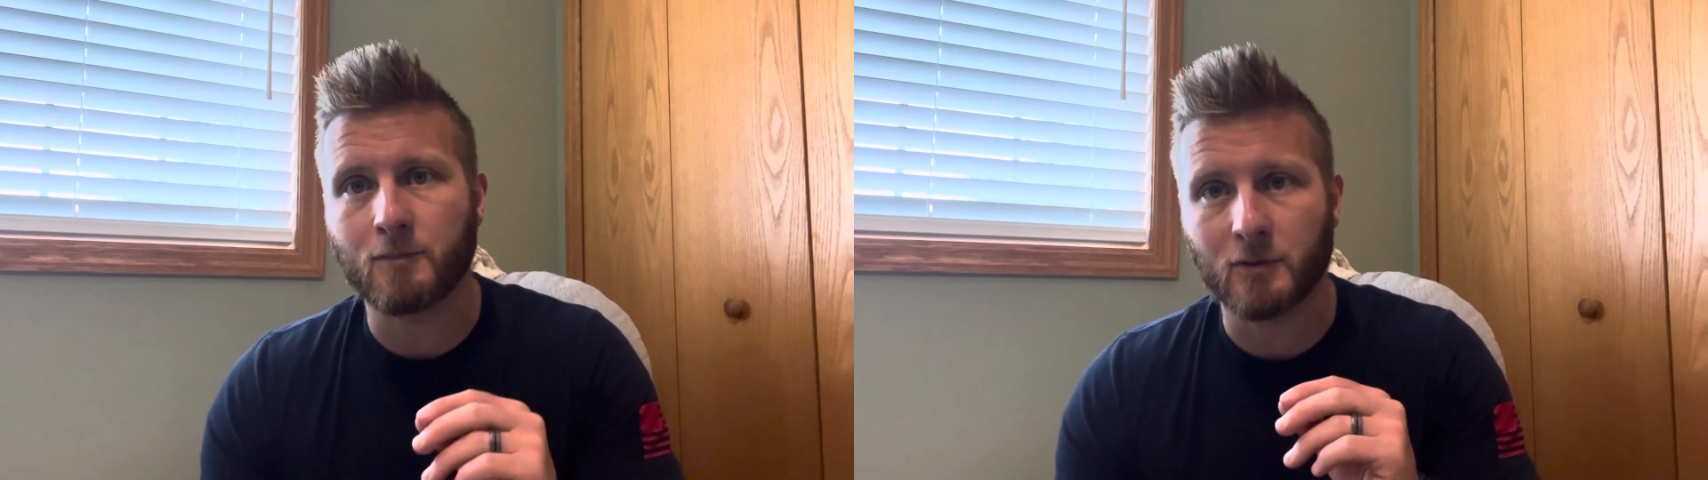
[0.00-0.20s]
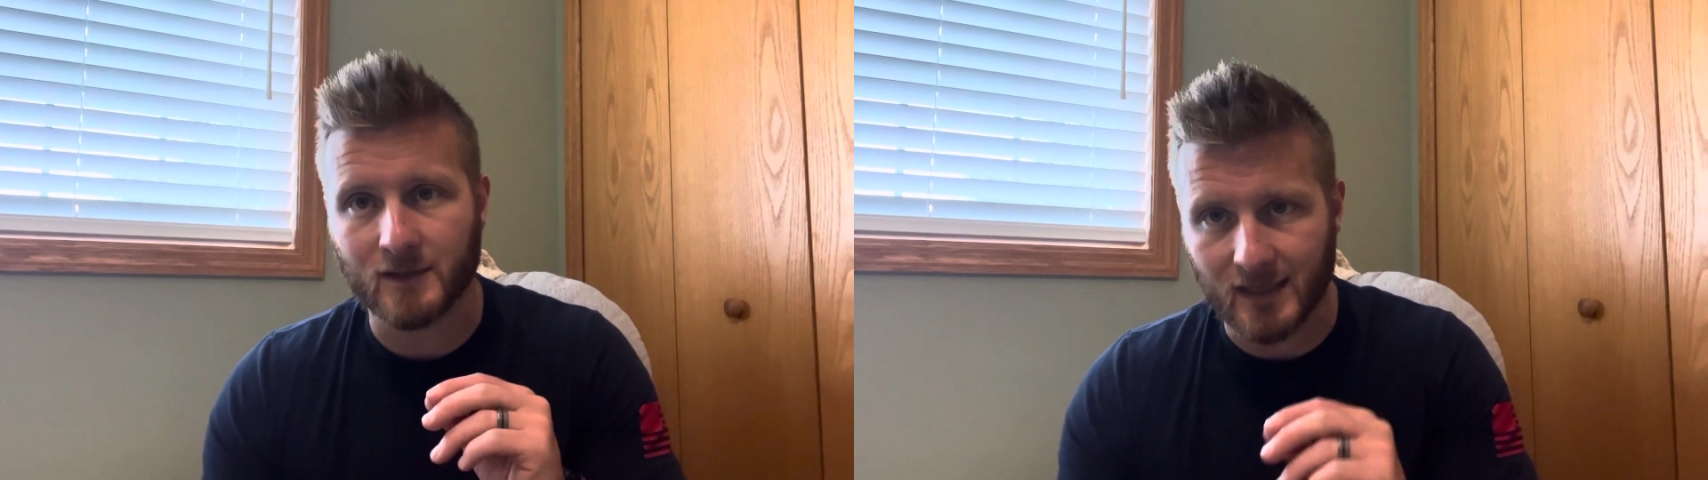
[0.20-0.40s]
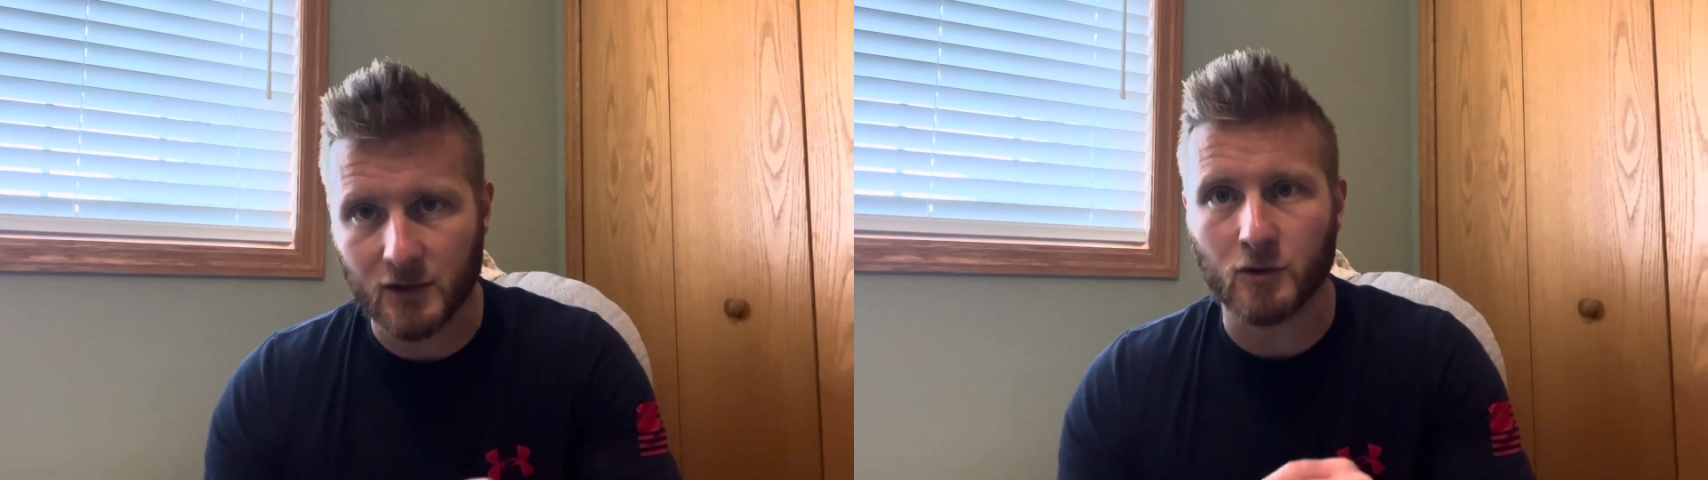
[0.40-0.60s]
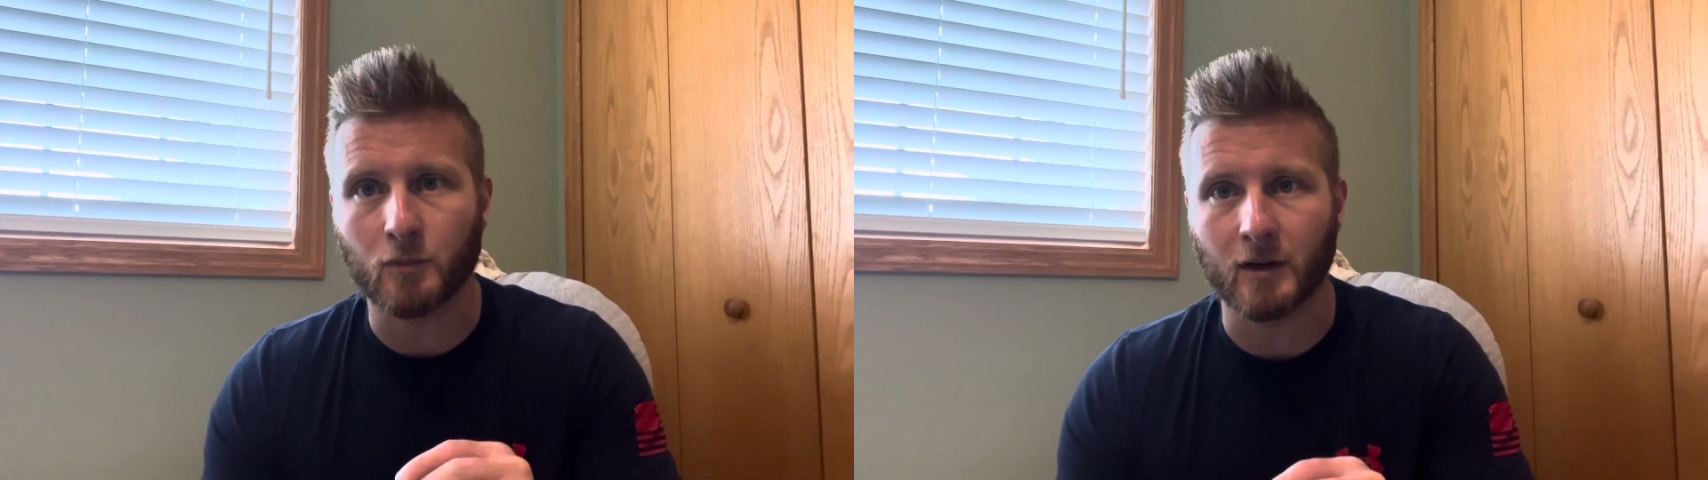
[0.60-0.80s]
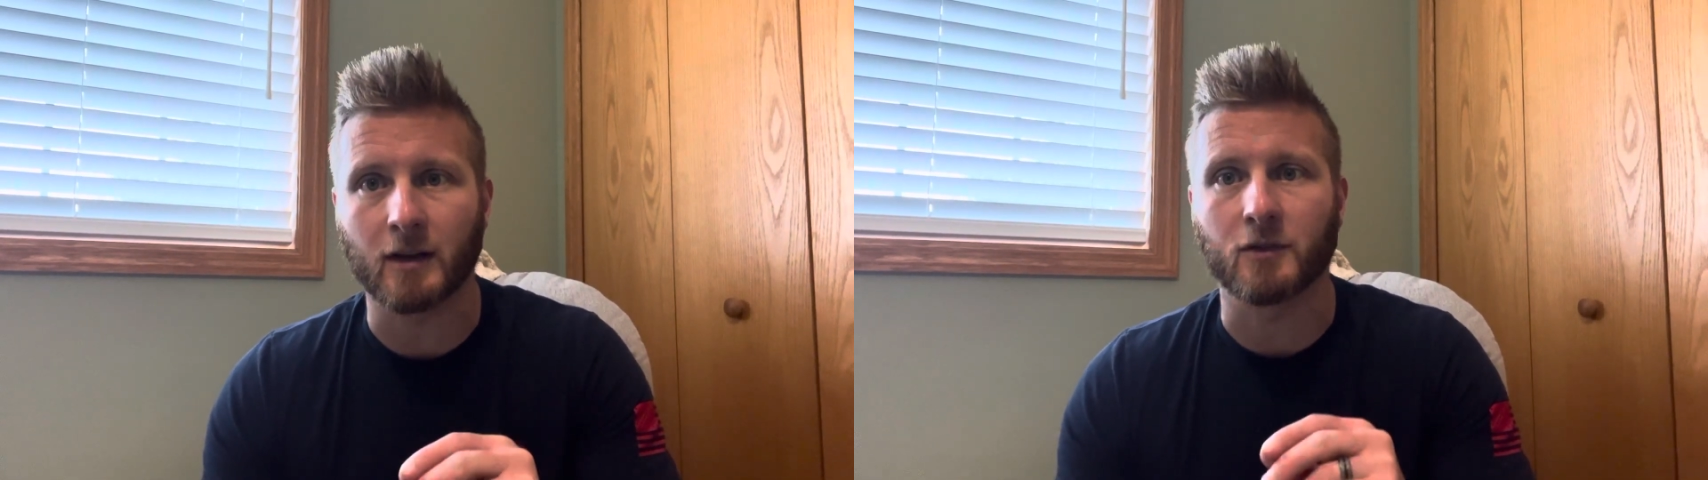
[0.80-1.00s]
positional
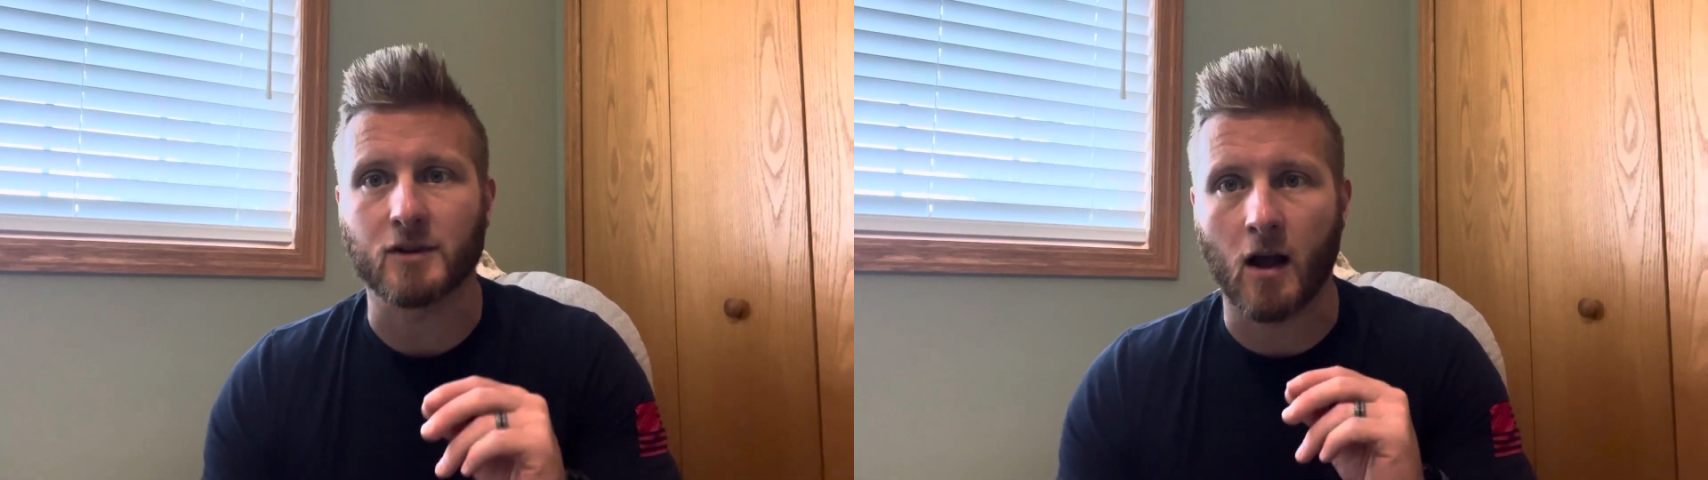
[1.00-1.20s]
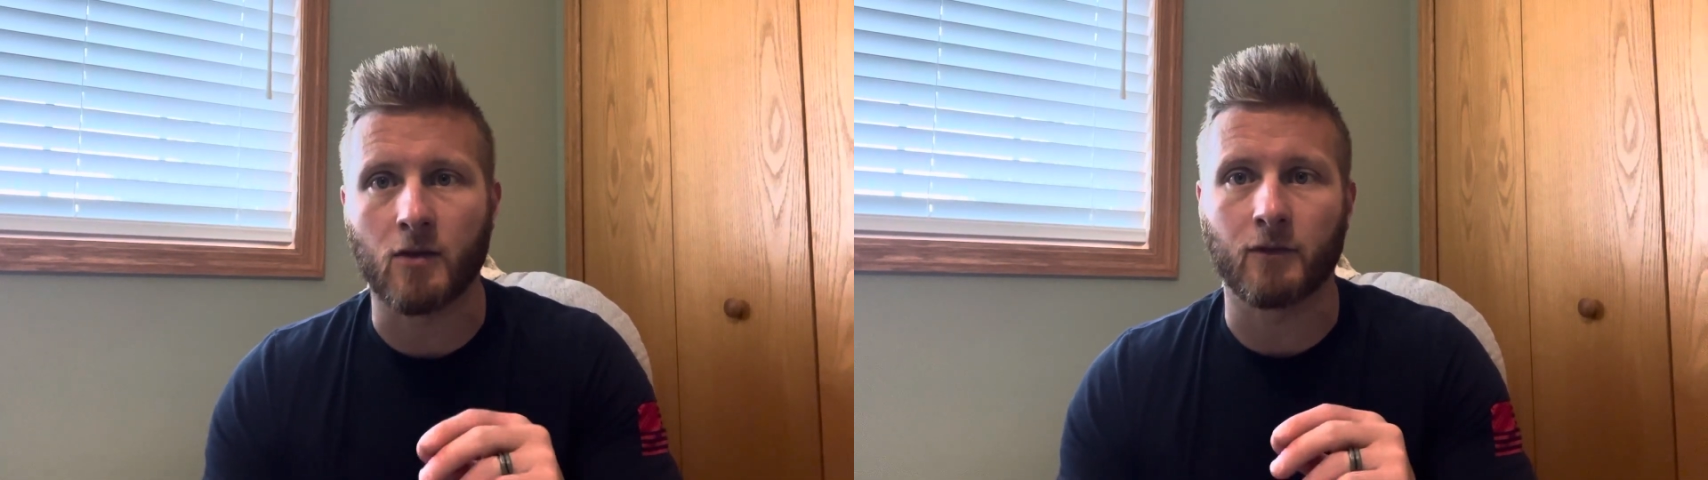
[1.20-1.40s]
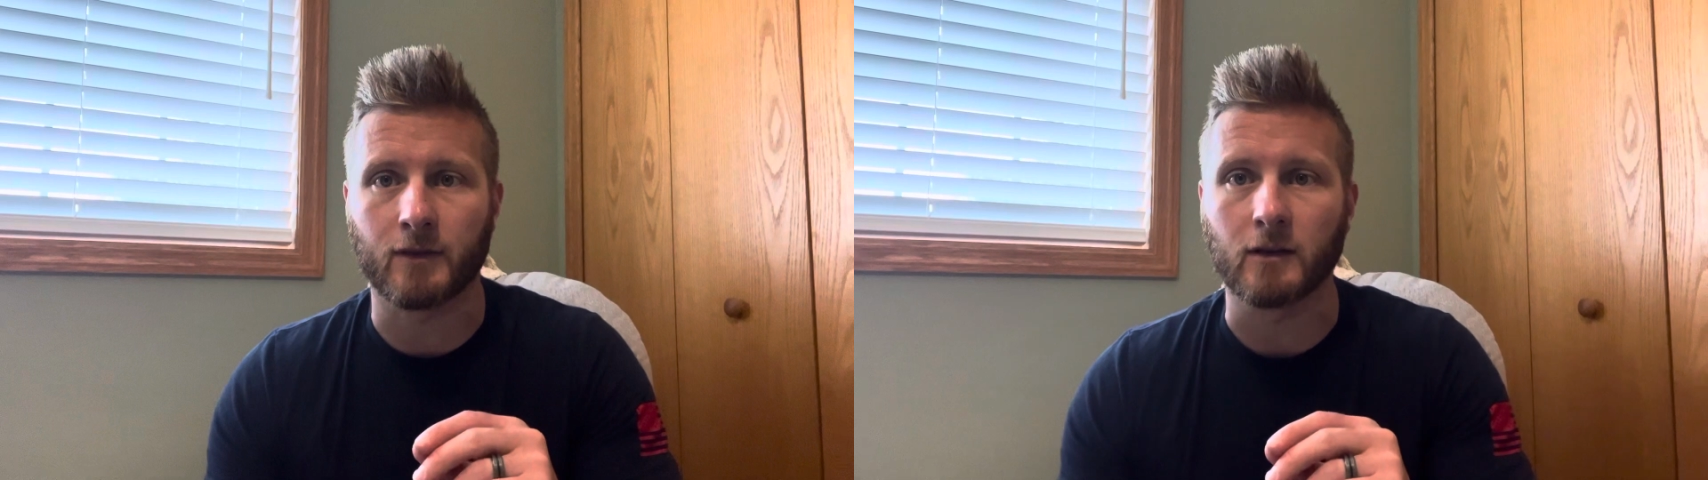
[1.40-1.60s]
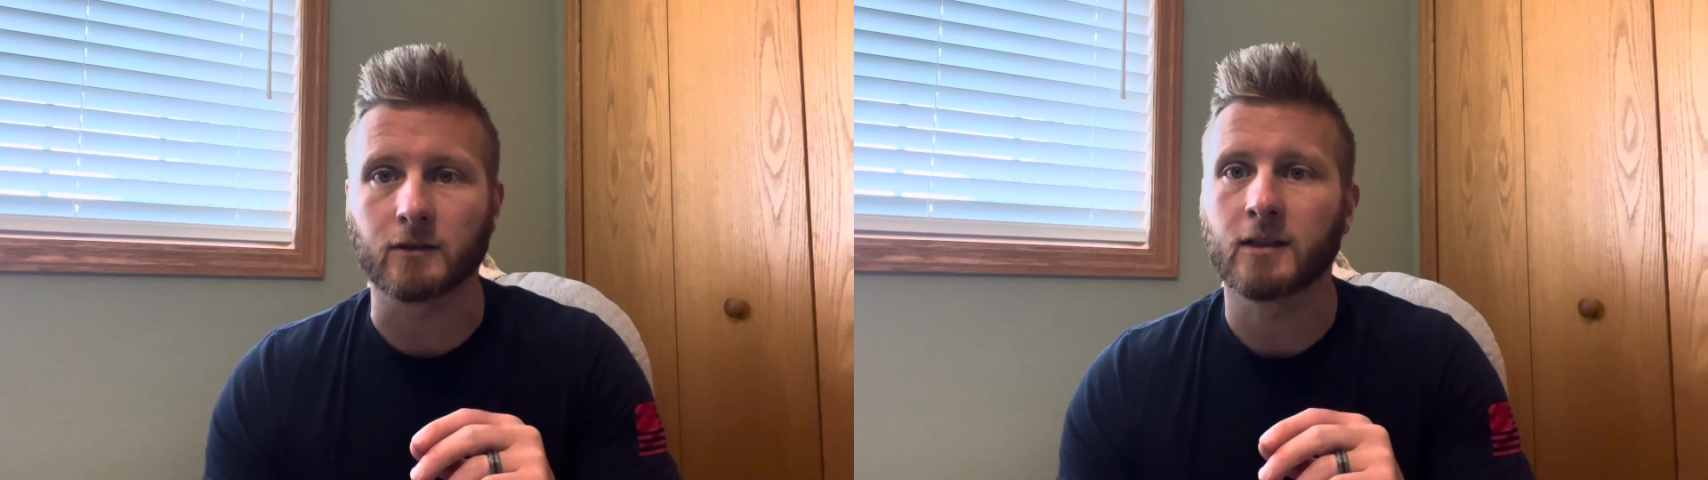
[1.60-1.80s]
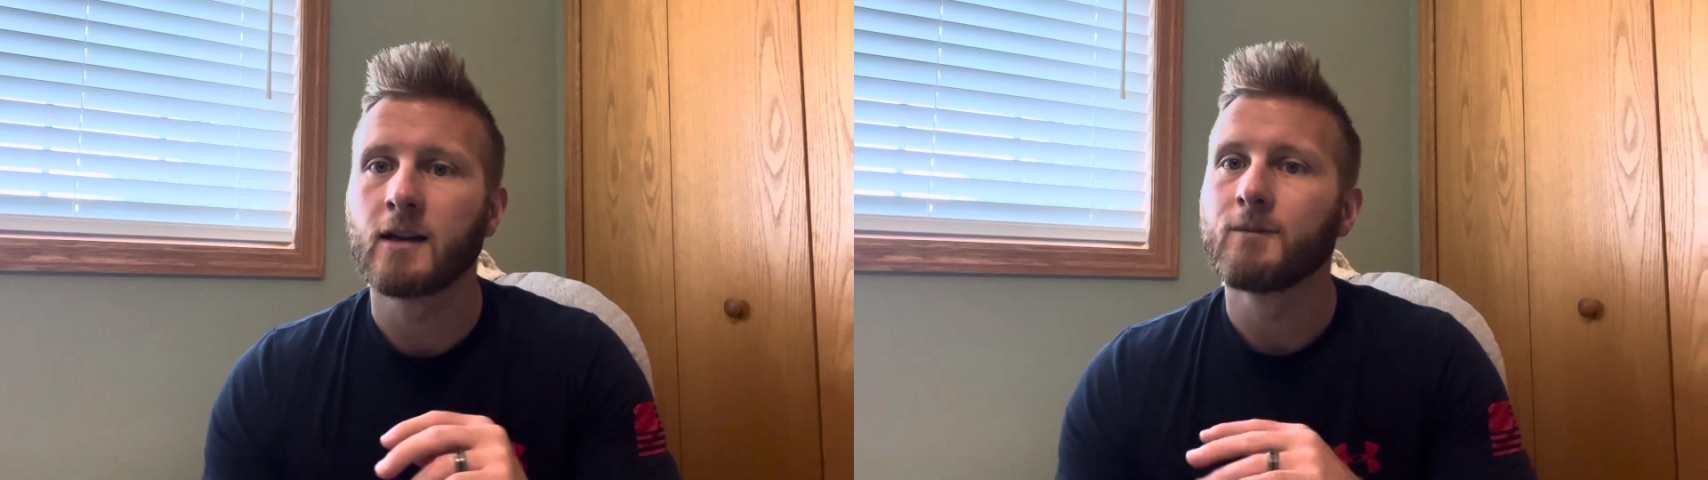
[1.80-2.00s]
players on the field.